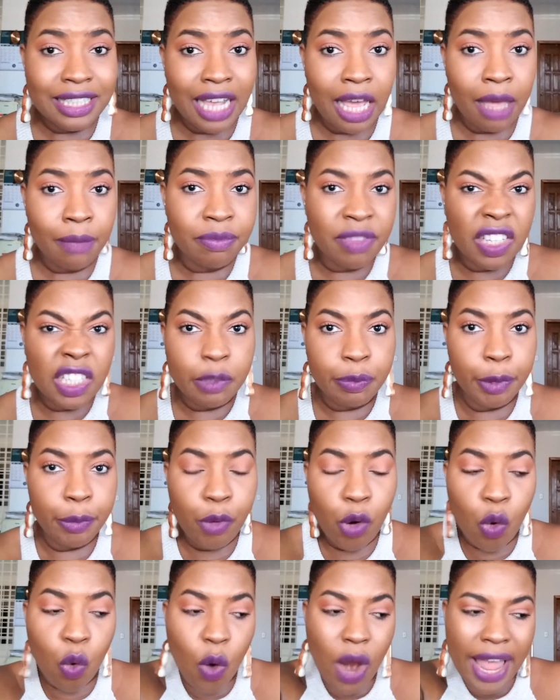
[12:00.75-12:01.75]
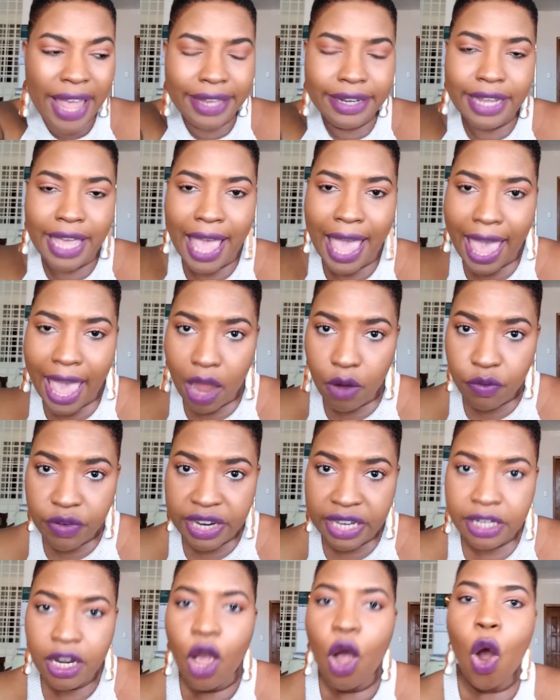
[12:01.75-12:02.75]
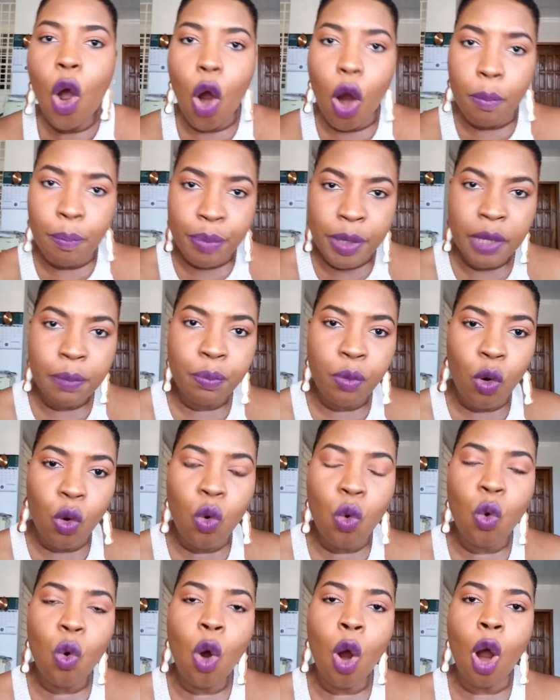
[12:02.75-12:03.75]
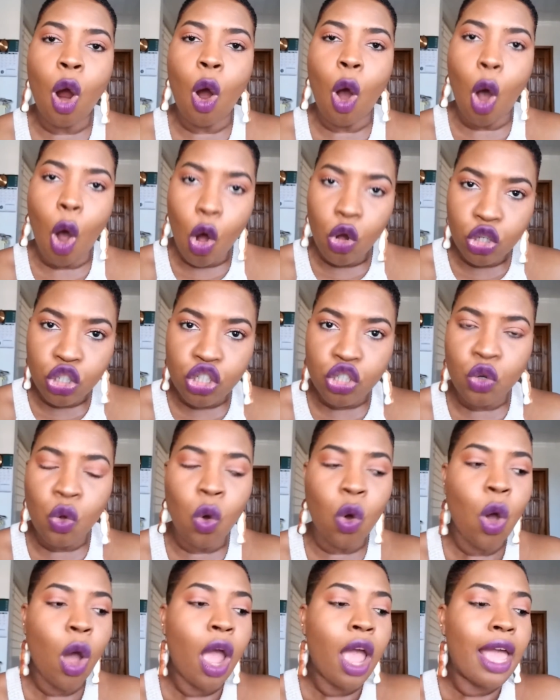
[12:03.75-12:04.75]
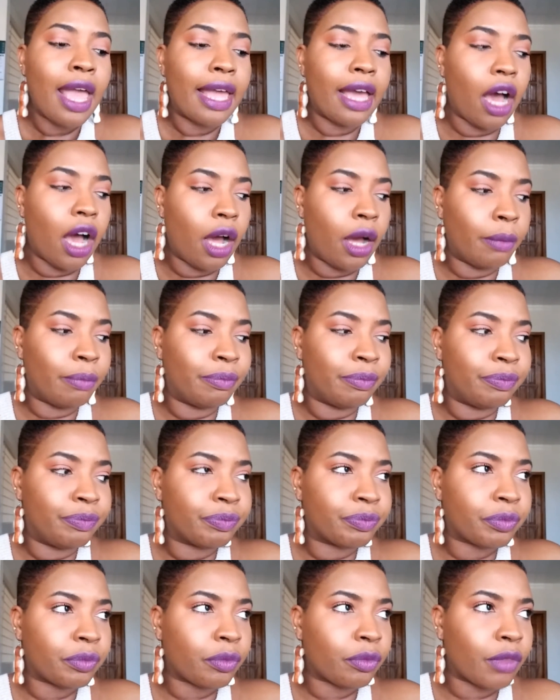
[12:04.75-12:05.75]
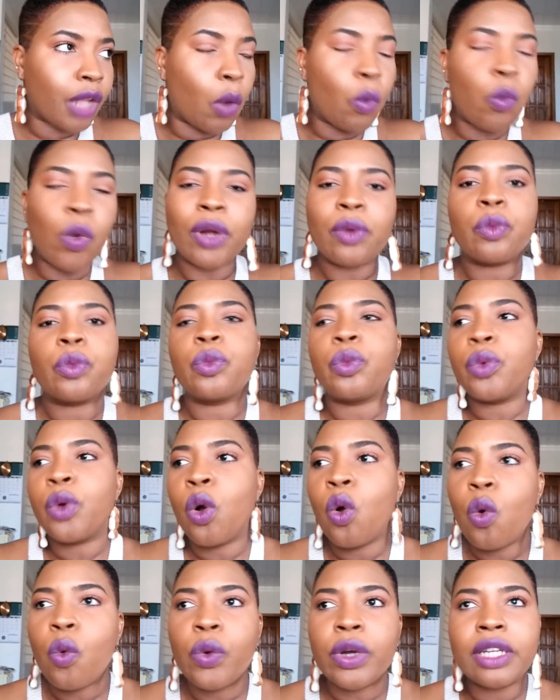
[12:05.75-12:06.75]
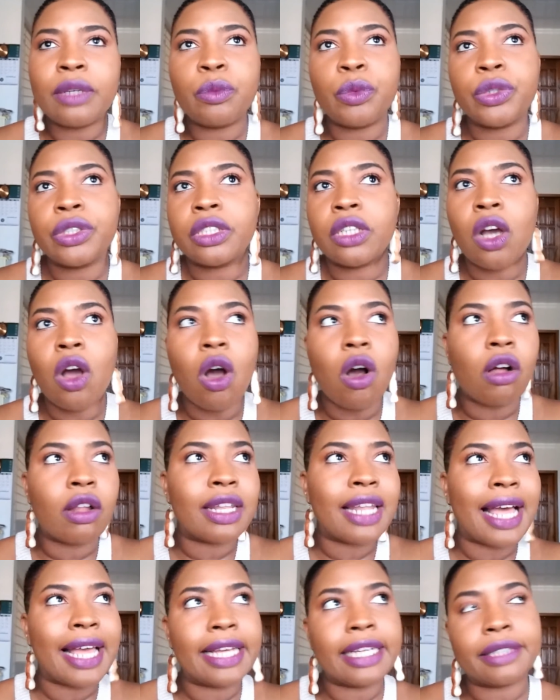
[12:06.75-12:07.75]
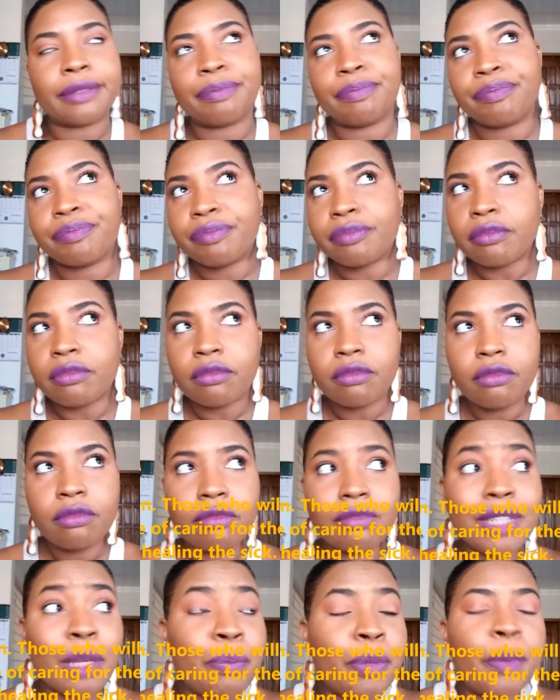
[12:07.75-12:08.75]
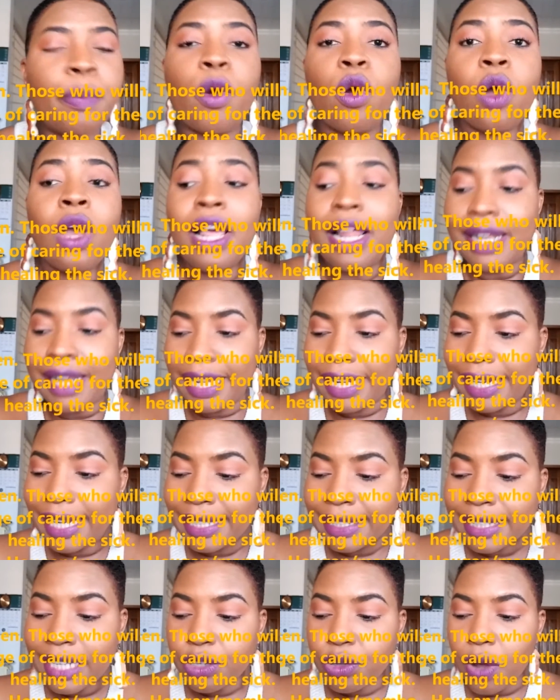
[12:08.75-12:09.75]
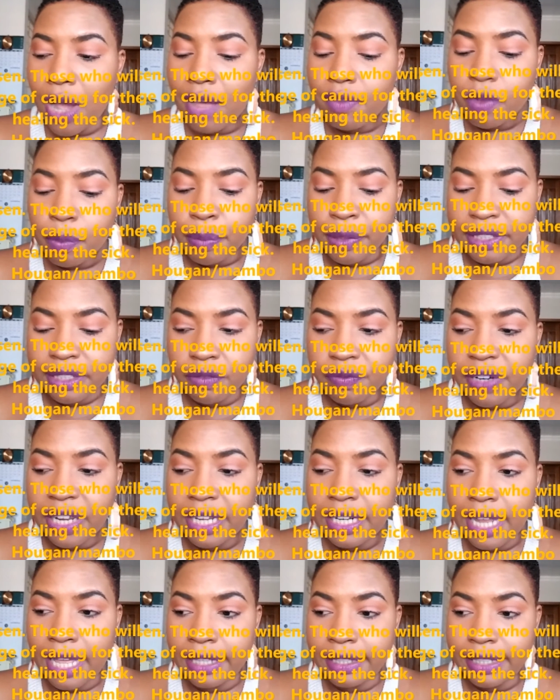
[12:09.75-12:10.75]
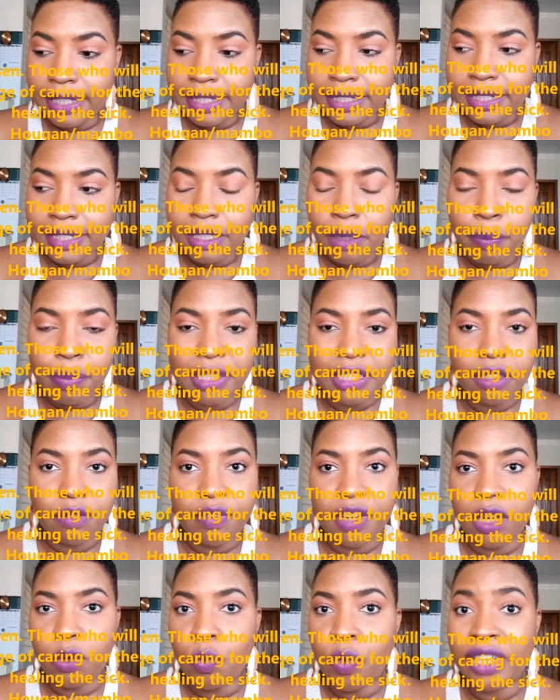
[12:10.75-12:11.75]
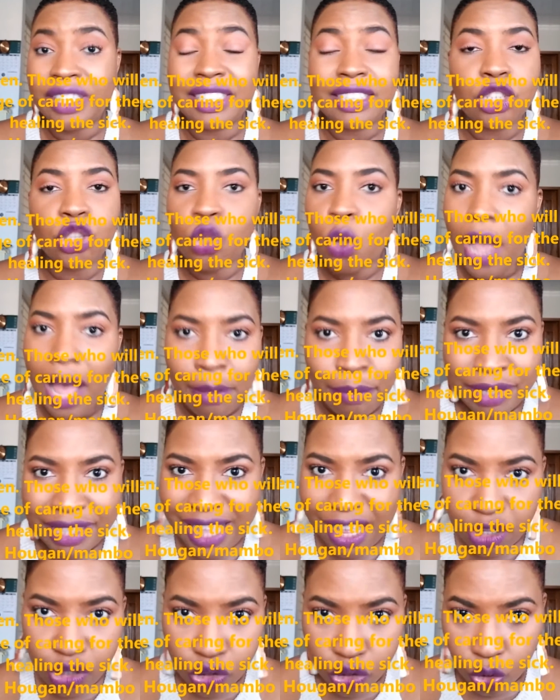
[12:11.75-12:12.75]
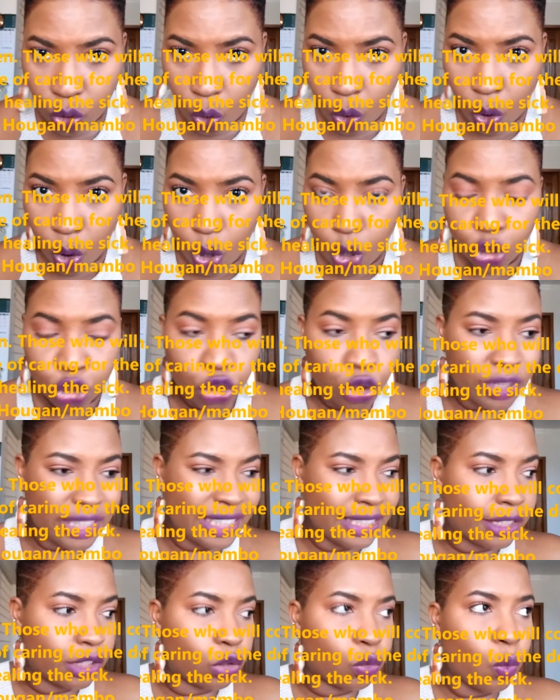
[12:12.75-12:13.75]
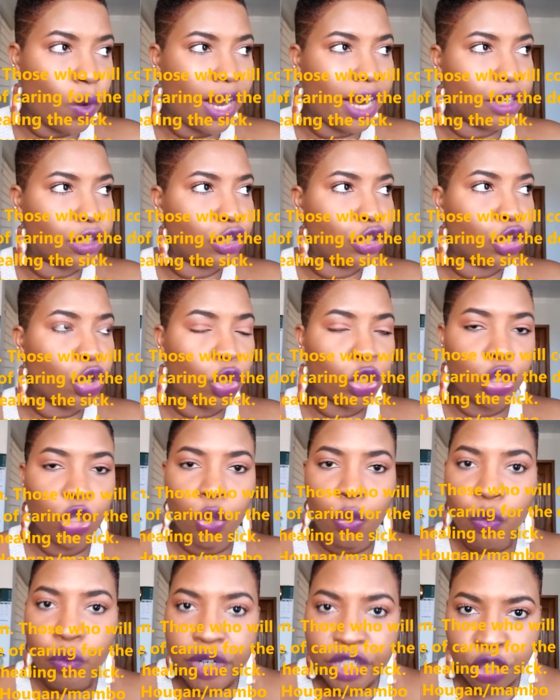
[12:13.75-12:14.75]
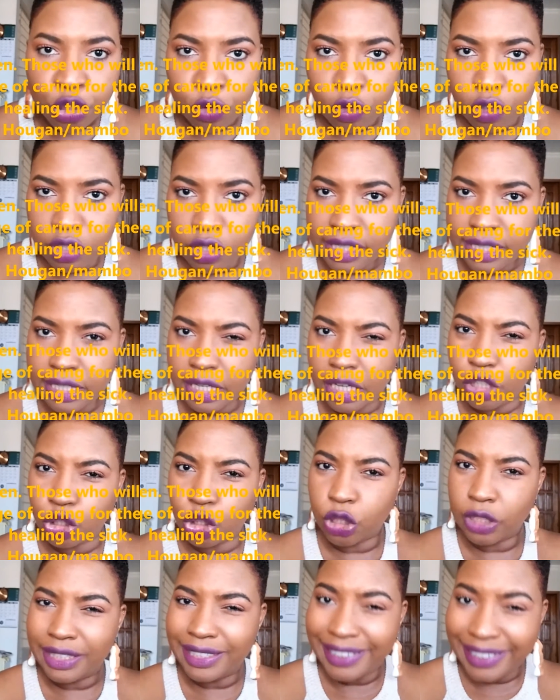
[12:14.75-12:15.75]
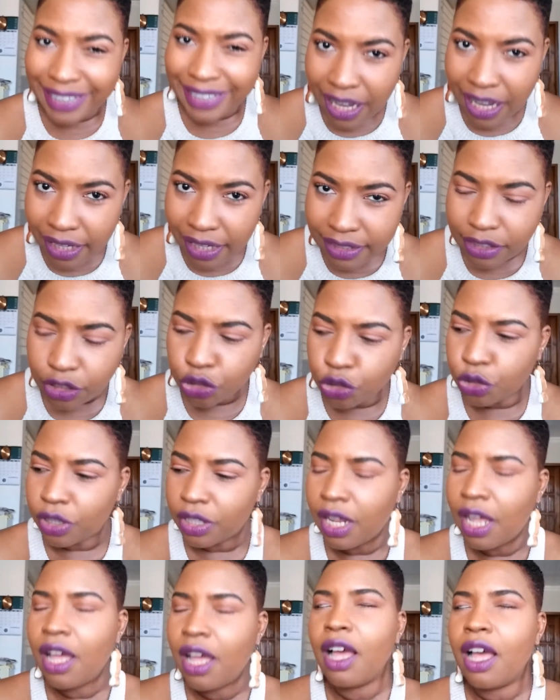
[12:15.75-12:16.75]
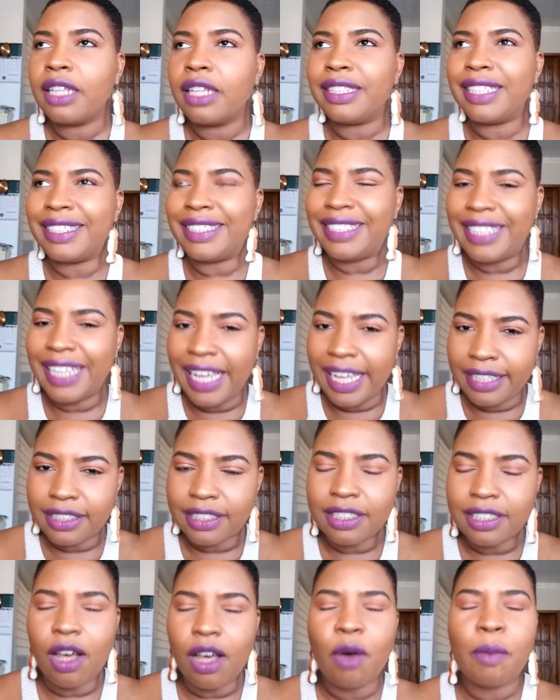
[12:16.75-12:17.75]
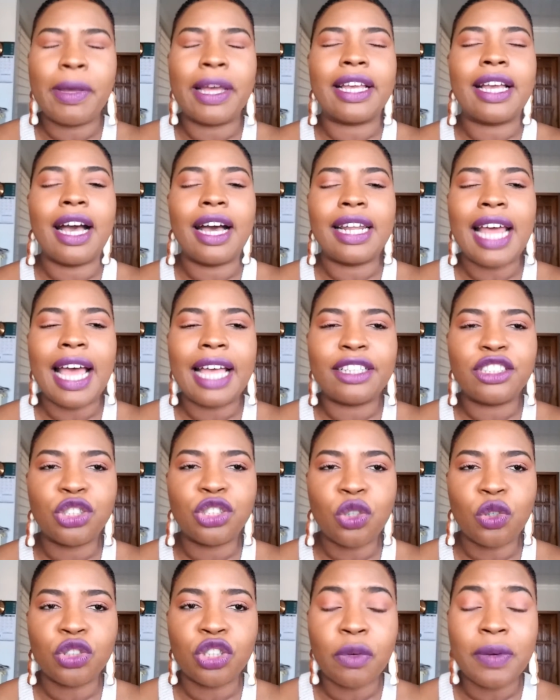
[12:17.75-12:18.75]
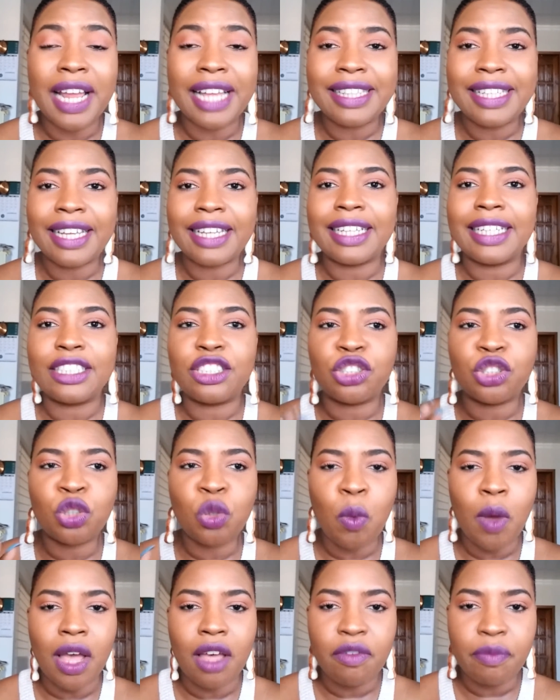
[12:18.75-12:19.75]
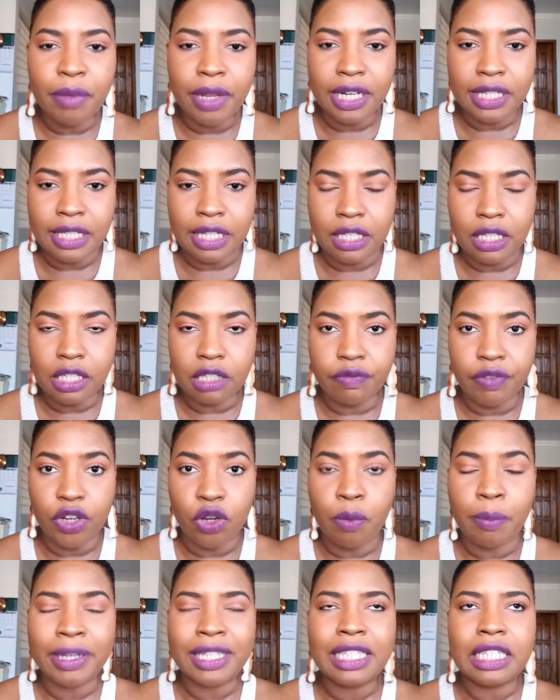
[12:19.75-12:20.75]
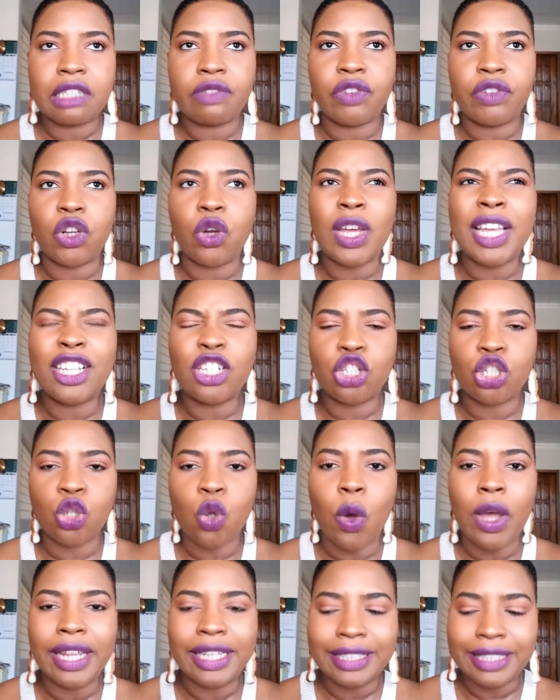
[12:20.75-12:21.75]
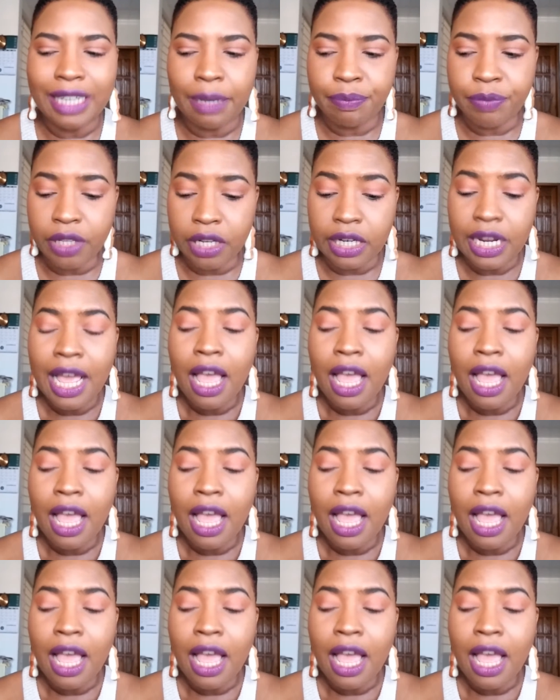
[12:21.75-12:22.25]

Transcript: of time, these people who inherit are people who are also who we would call people, let's say you have a piece of land, and this is a piece of land where this is your habitation. So this is where your ritual is done. Dance, the dance. Oh my God, I'm so sorry. I think it's 12 minutes in this video, but this video is so in-depth.